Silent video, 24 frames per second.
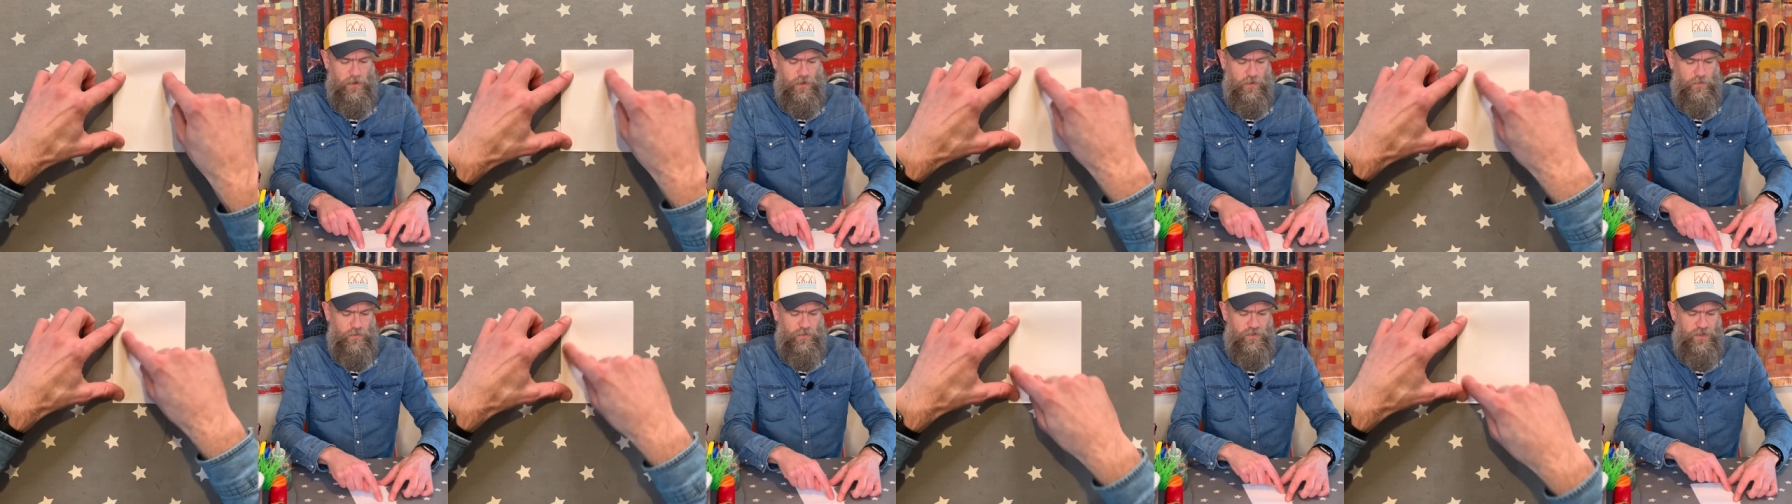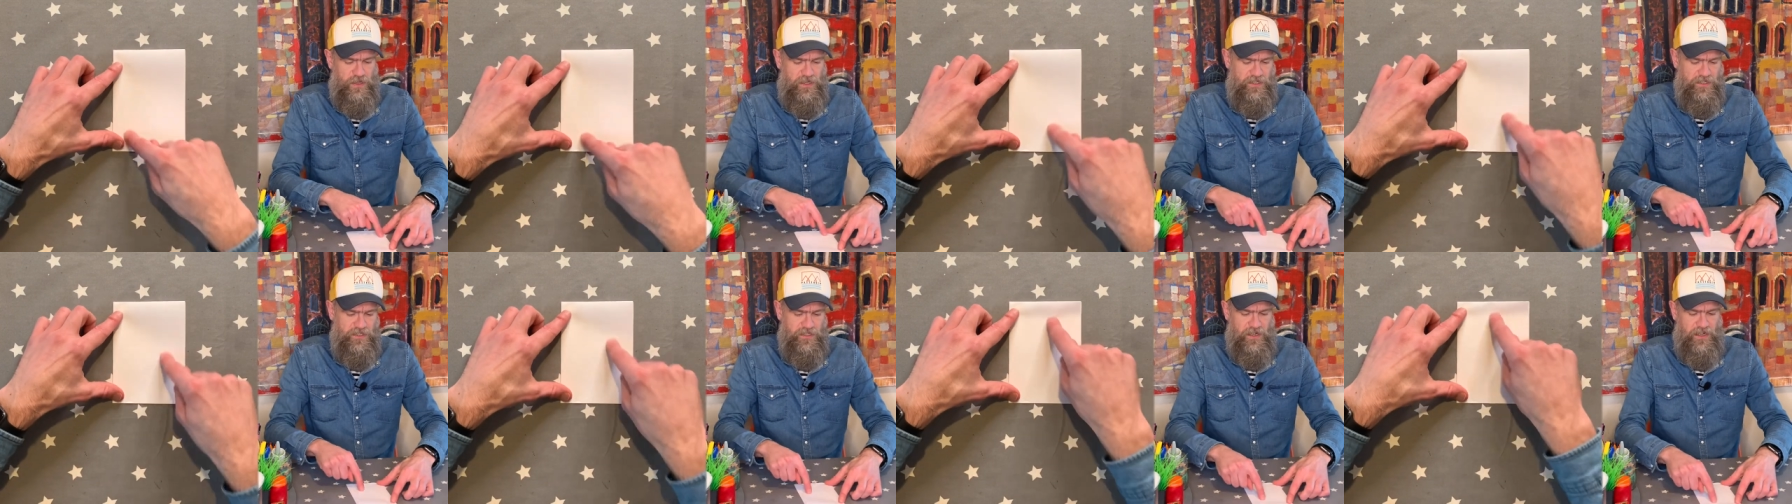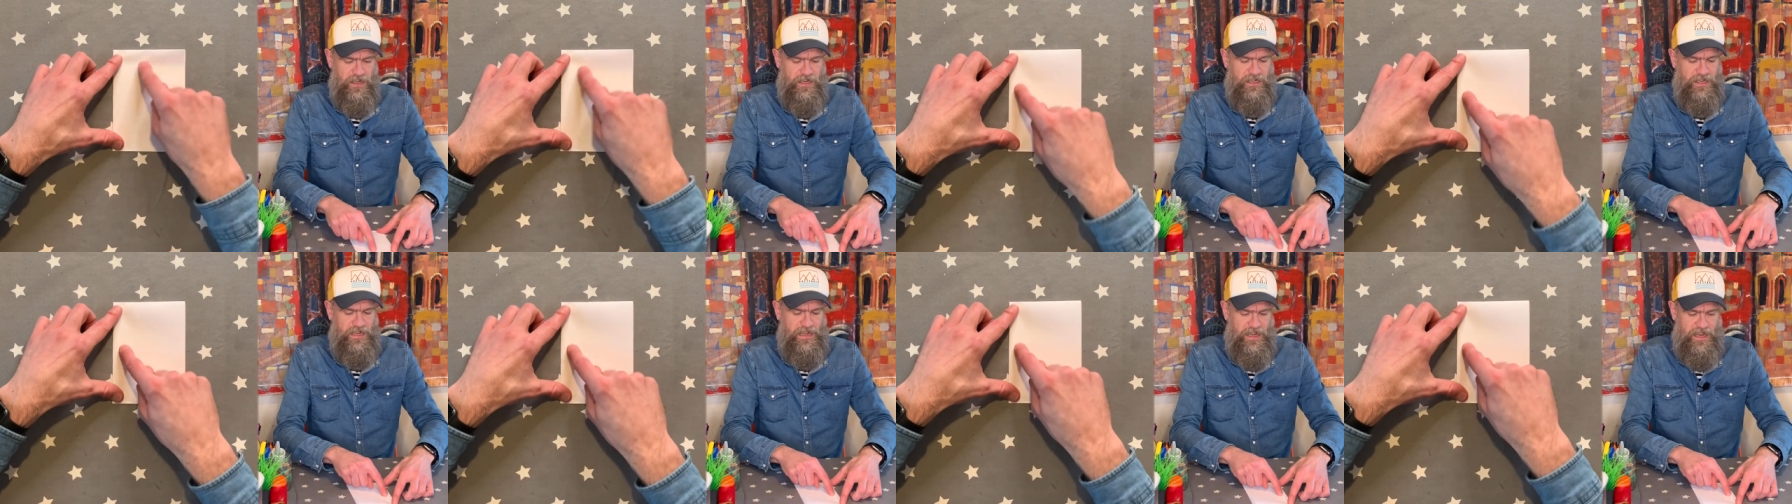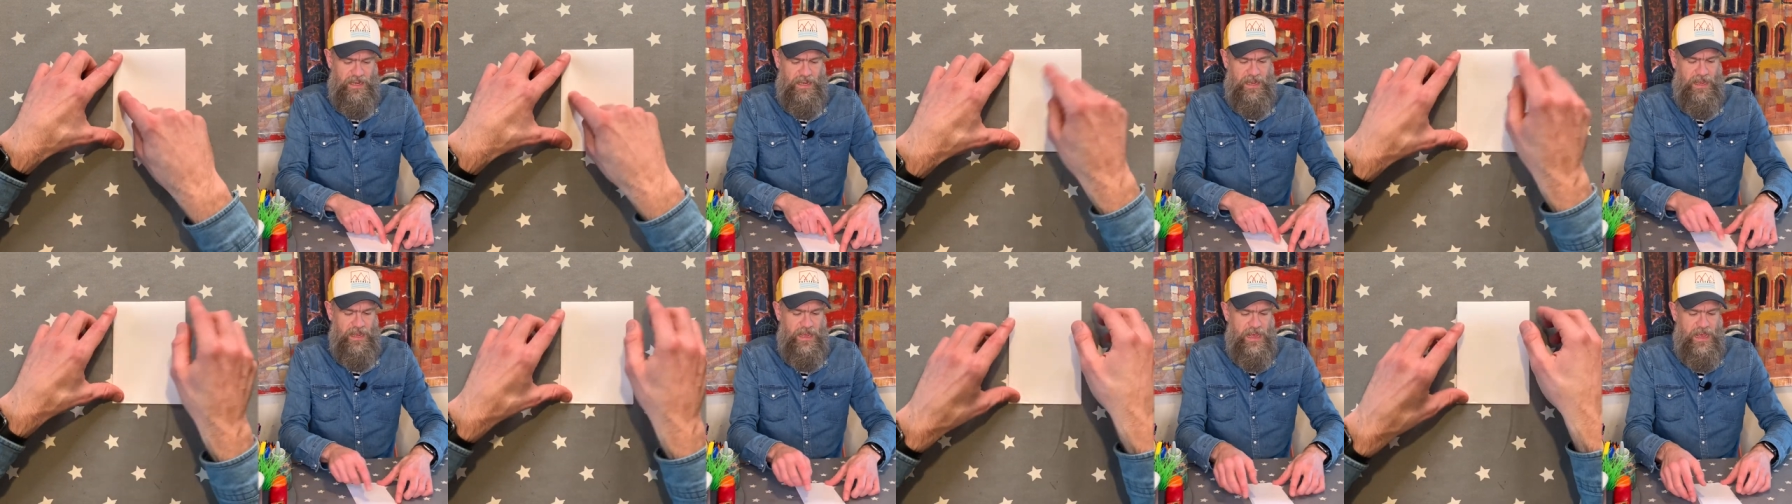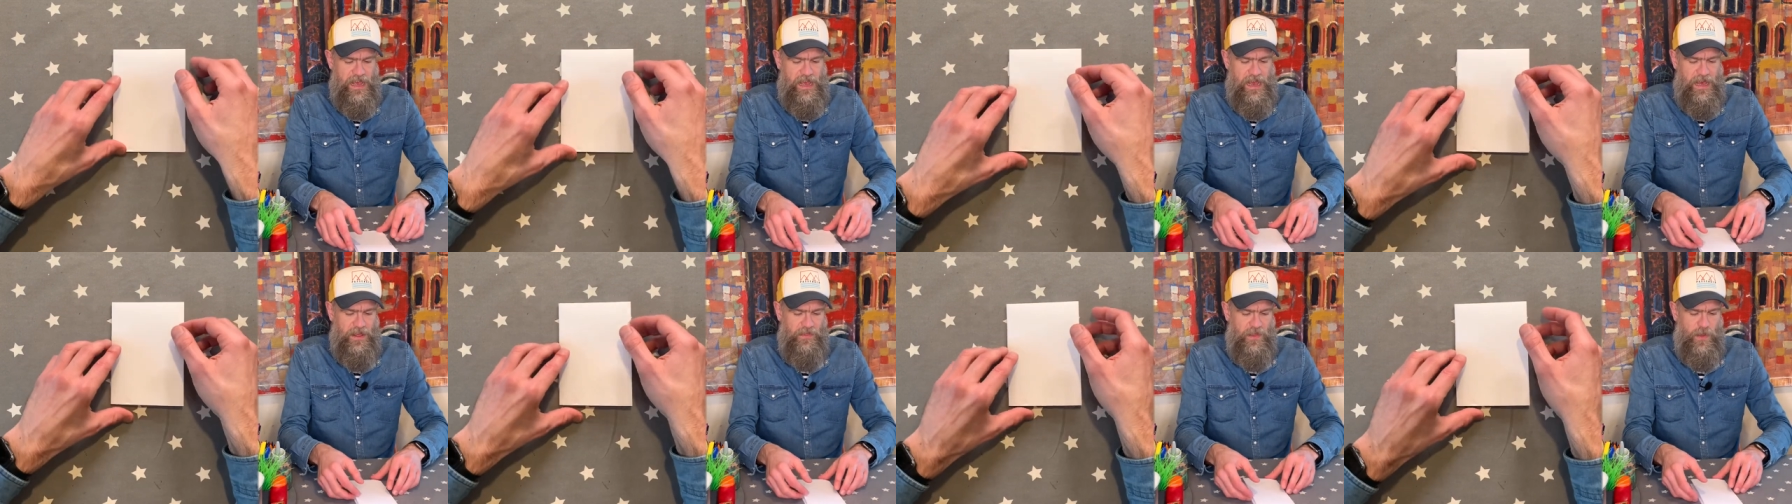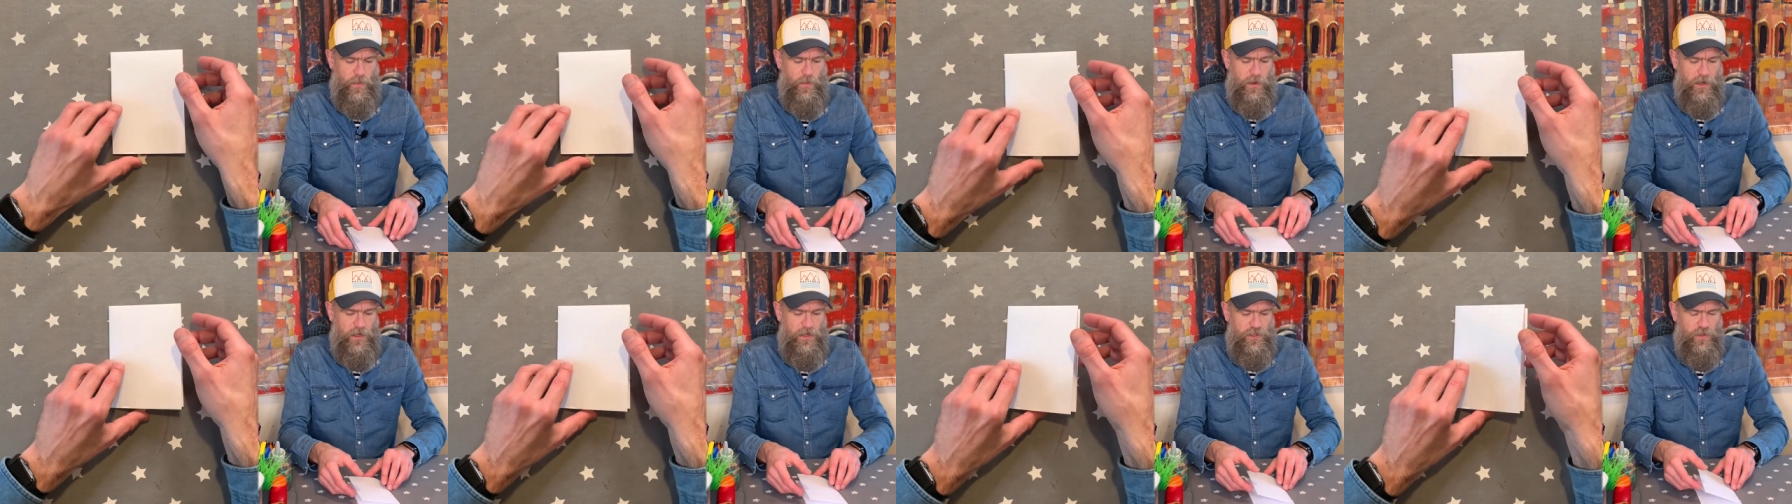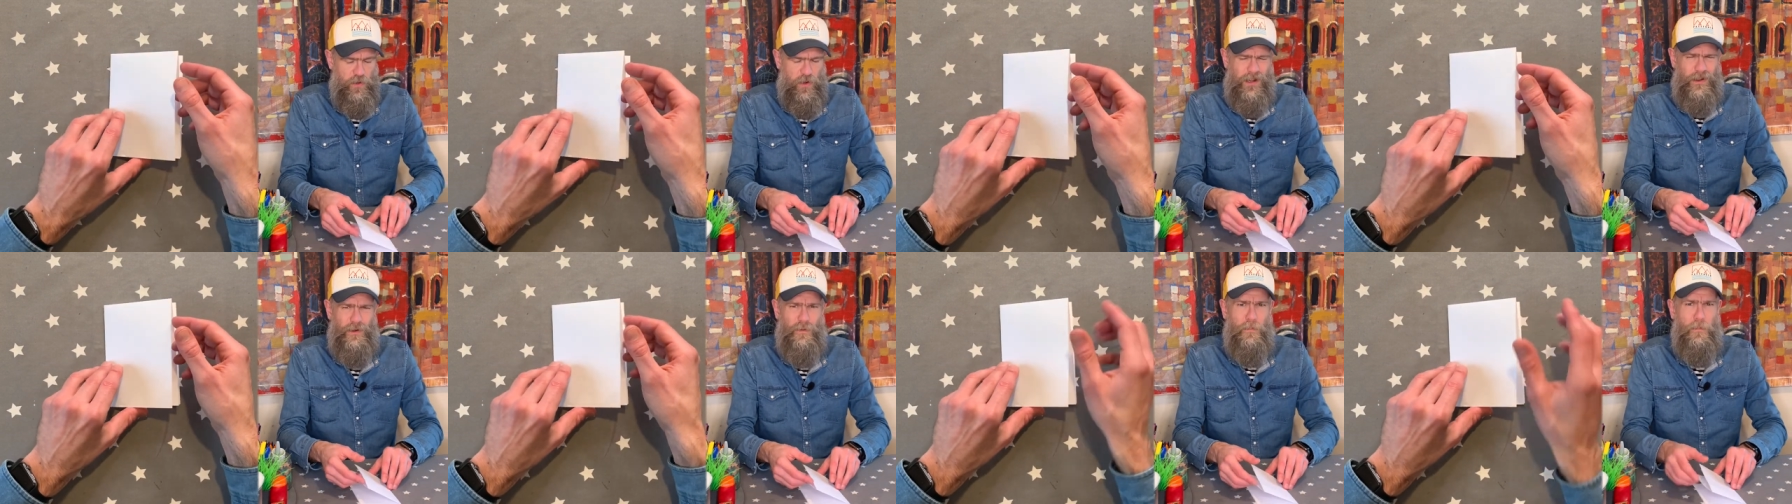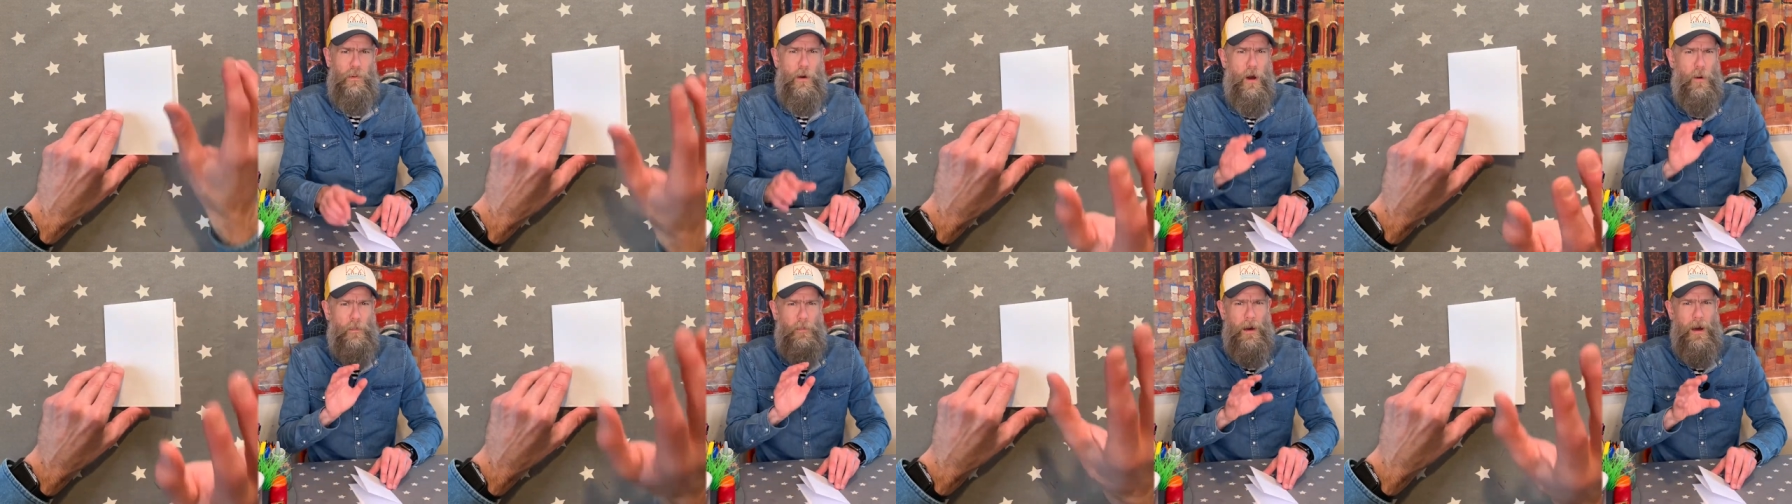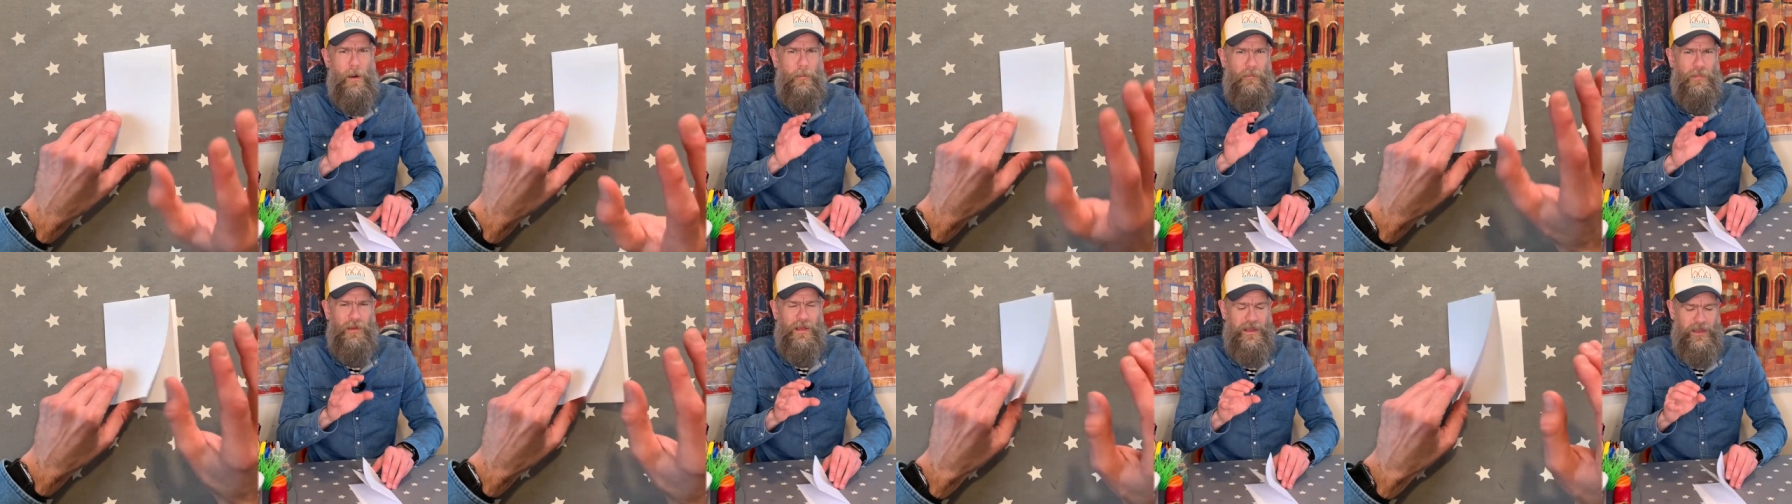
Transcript: on this side here and then we're going to do a little pop-up bit